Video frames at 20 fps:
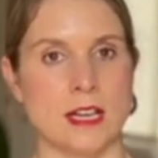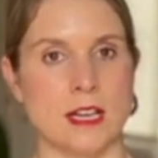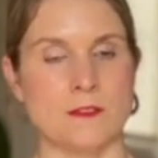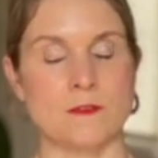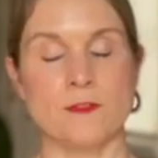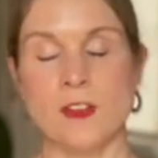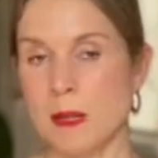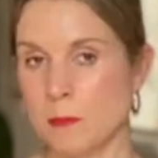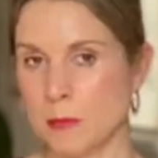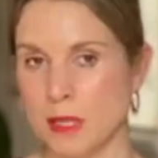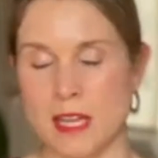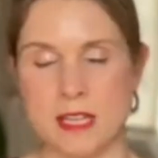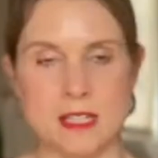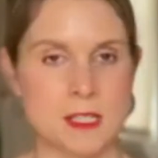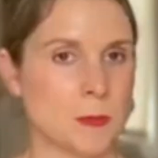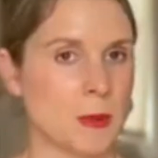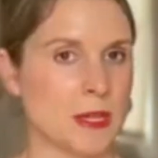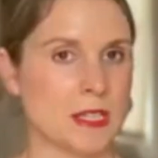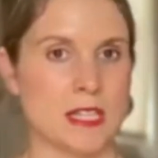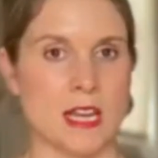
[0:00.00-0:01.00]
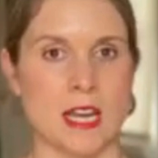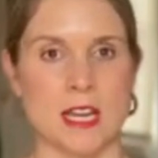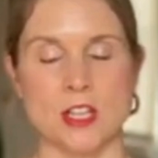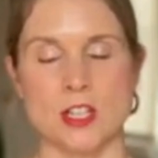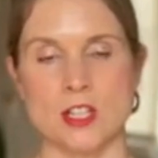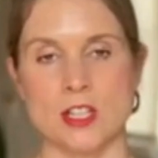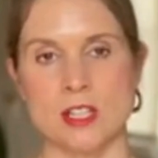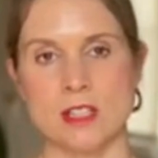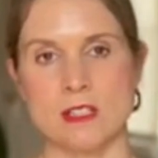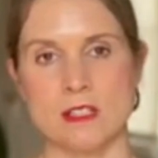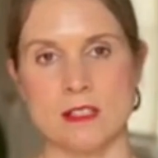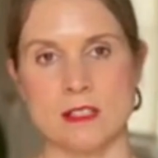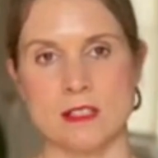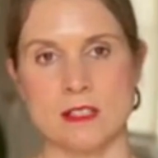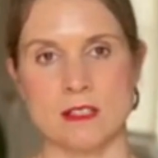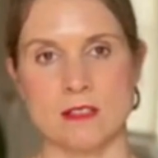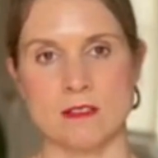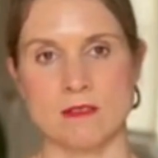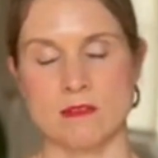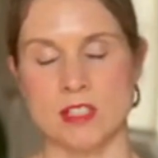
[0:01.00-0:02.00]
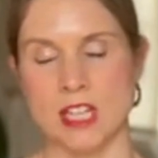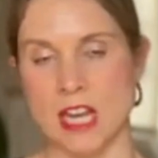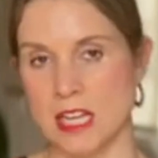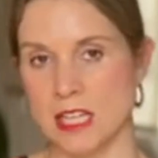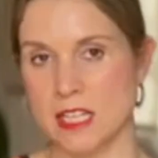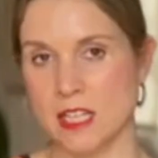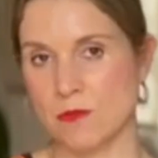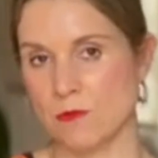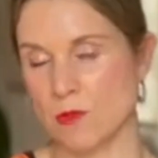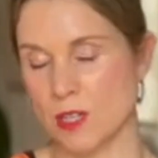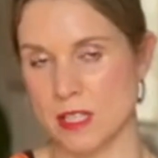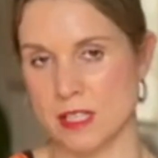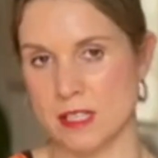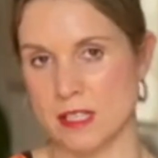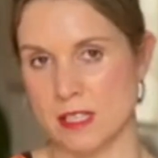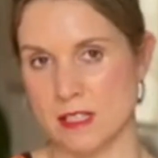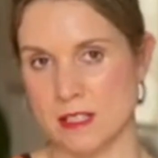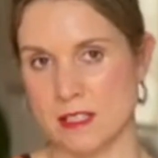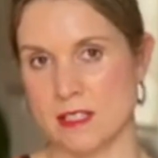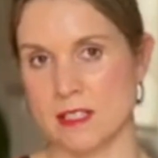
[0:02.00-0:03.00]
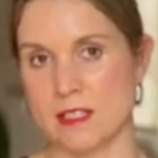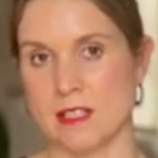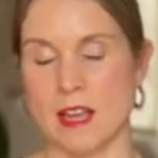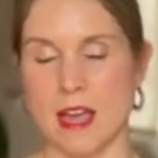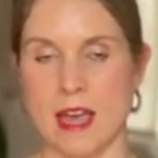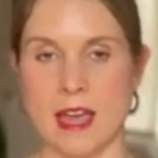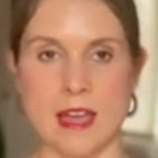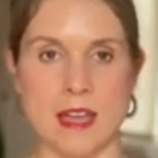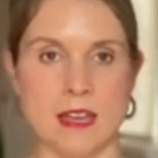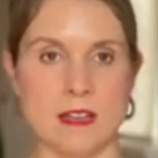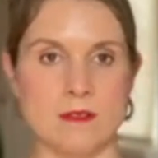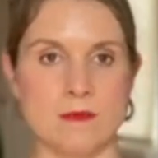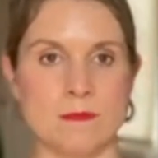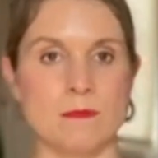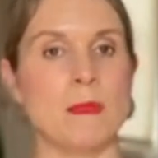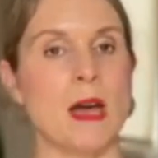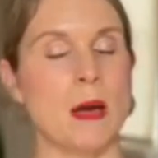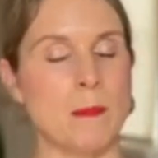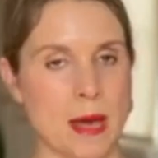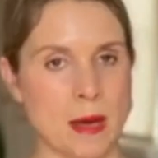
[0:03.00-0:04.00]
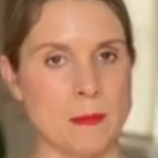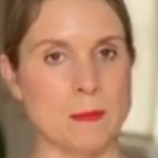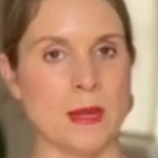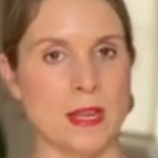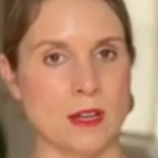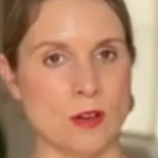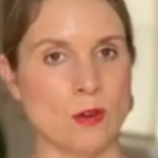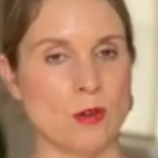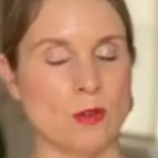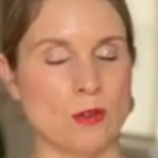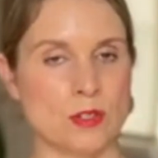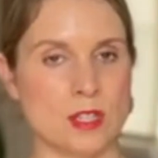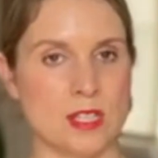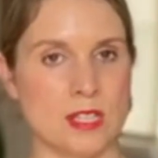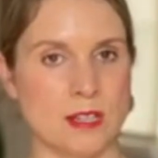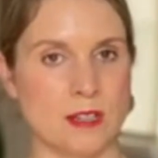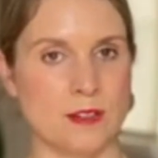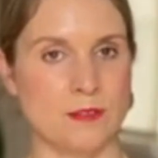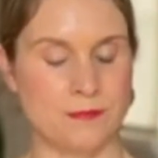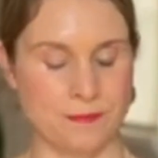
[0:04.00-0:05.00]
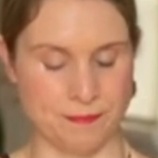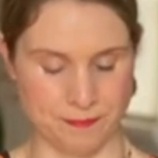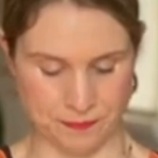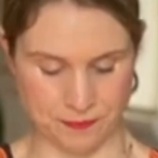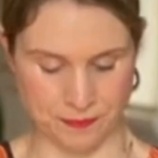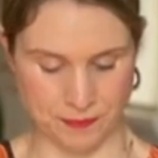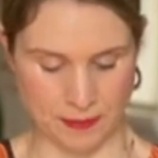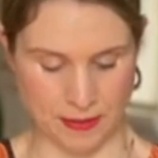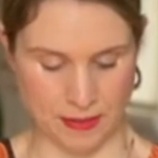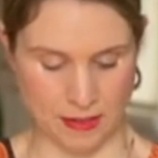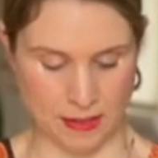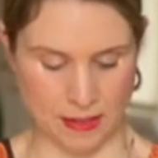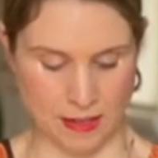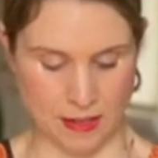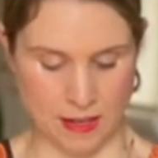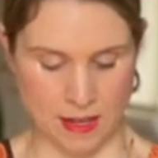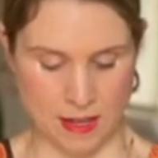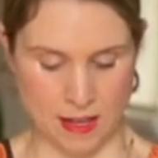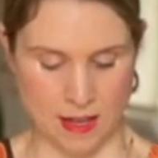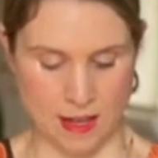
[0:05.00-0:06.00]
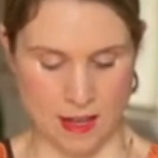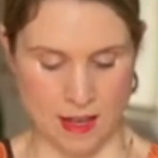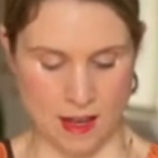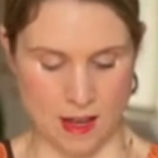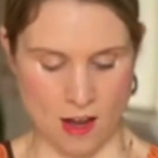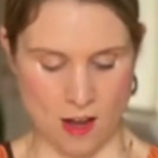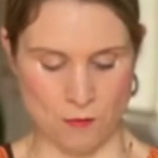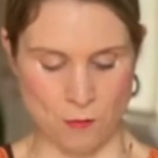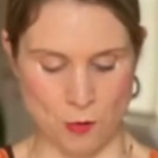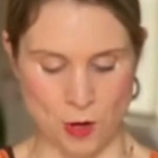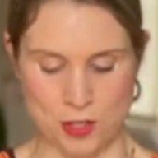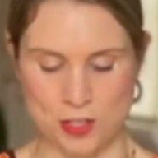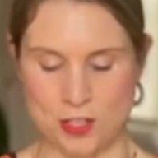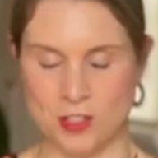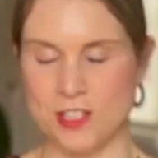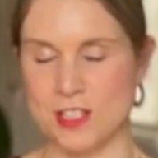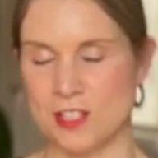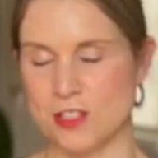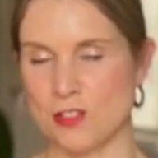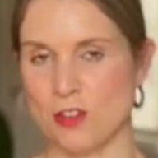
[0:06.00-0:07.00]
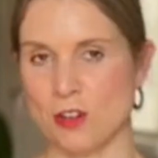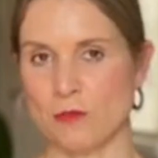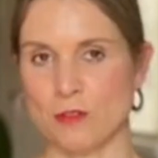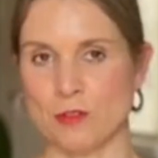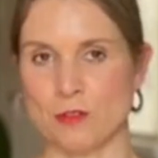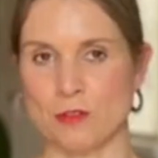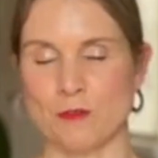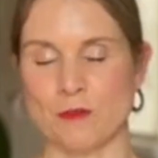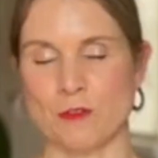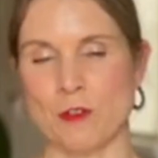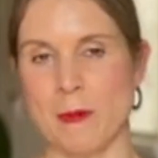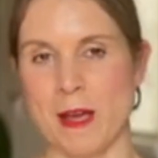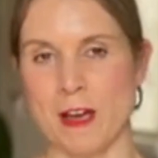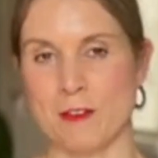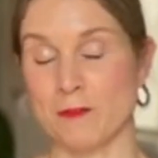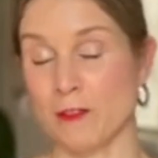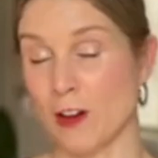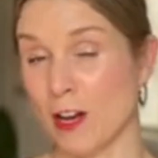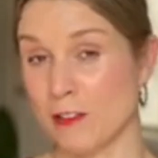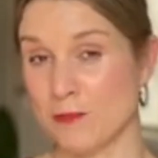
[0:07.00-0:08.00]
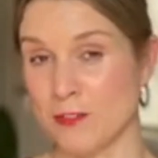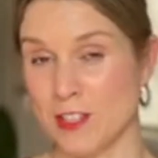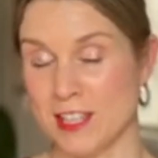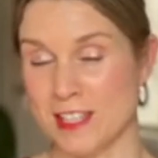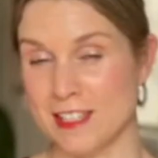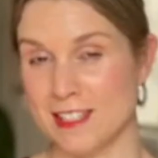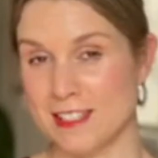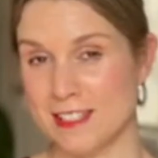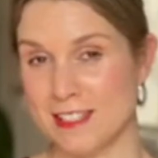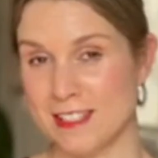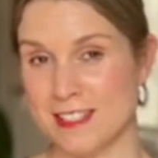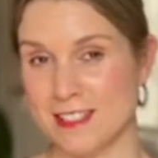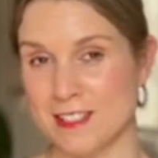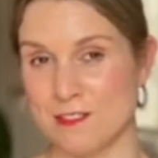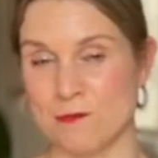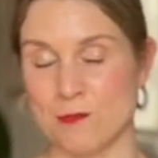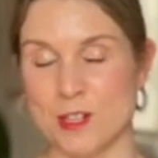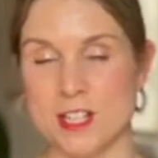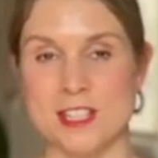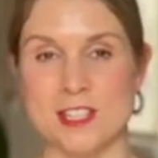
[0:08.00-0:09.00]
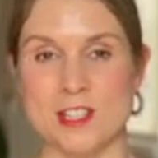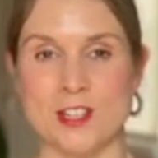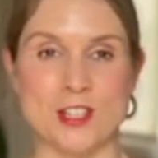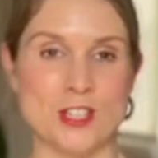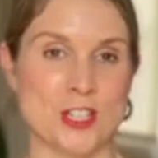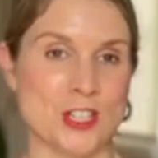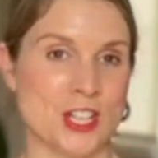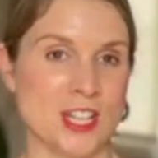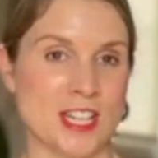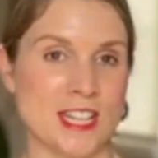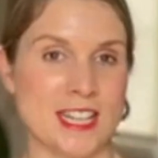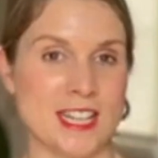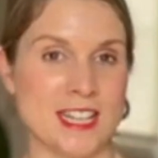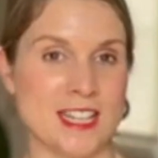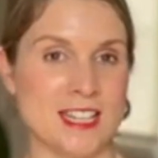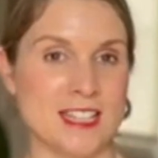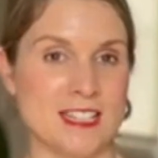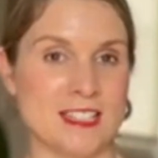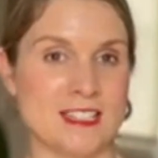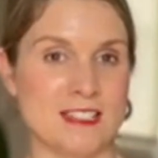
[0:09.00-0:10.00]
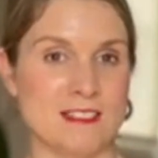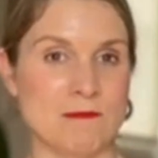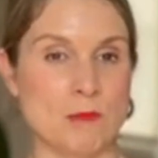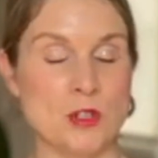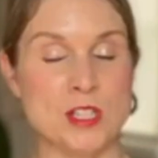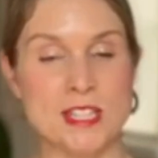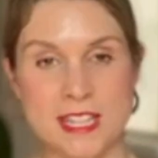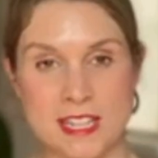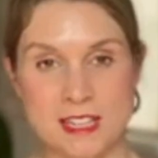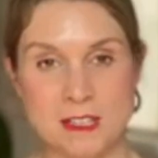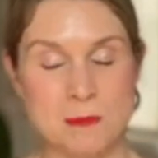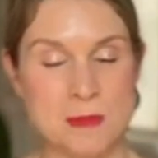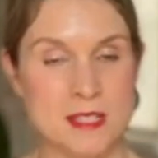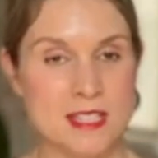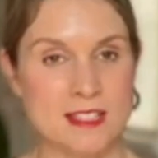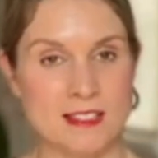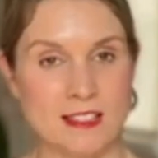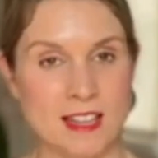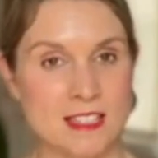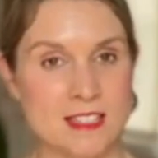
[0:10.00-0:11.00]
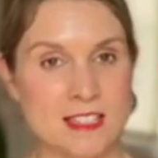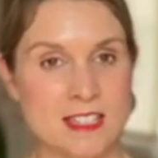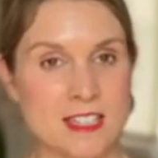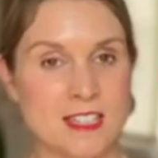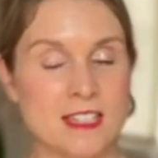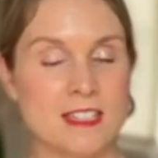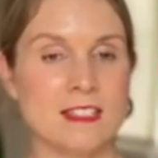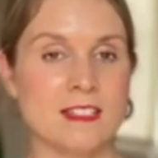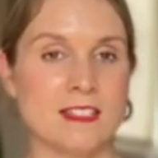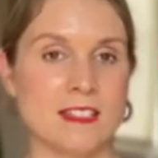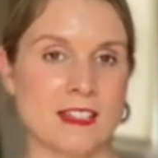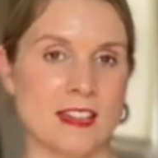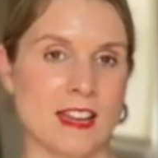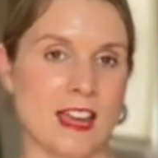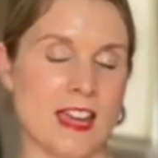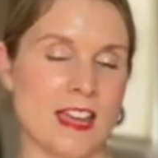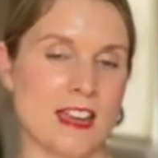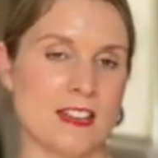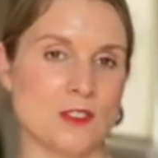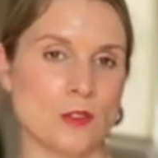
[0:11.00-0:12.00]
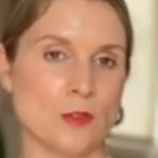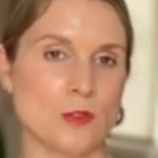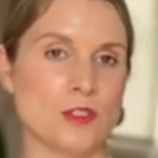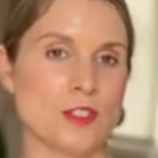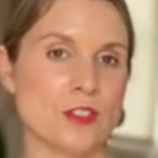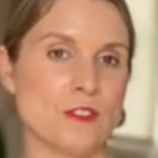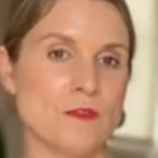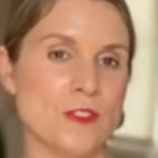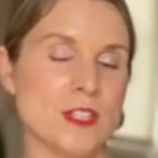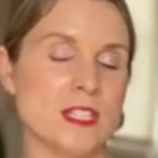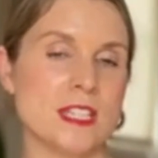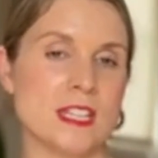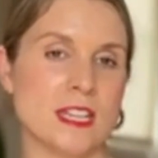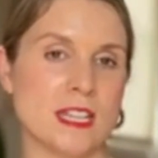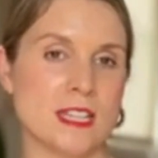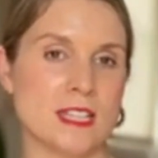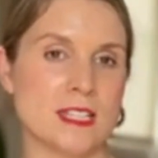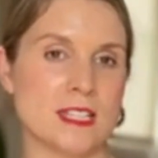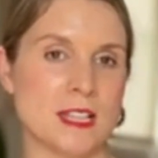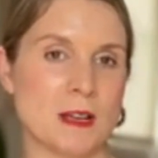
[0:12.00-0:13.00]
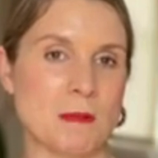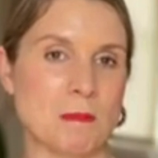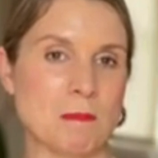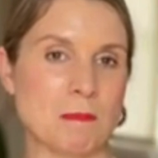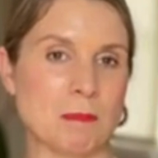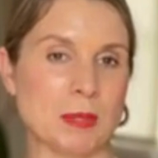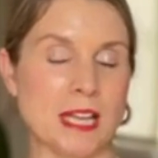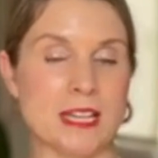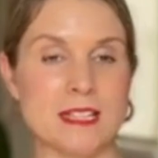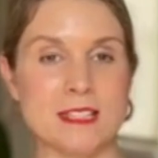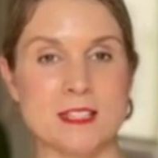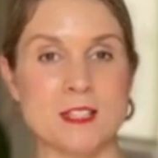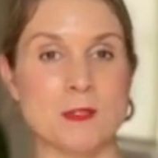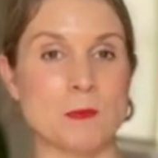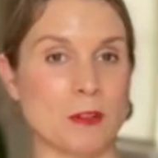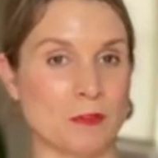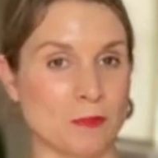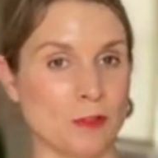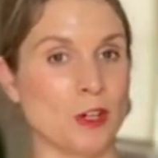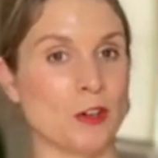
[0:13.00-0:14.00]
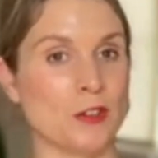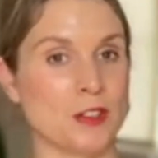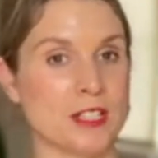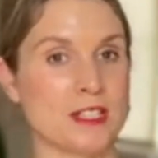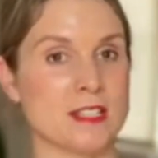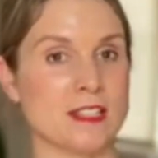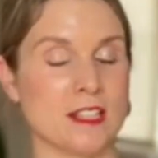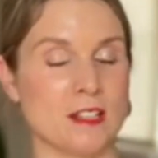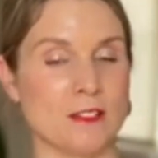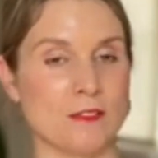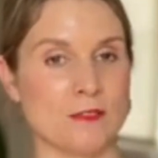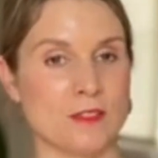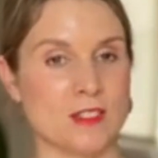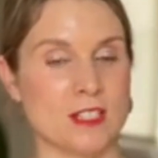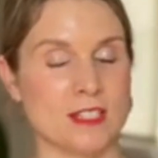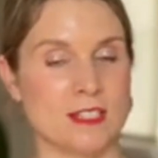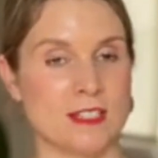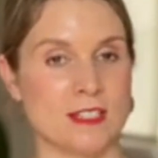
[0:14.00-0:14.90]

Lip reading: family expectations, taking risks, and about being haunted. I've worked on this novel for about 5 years, researching in museums in London and also visiting some places where Florence lived.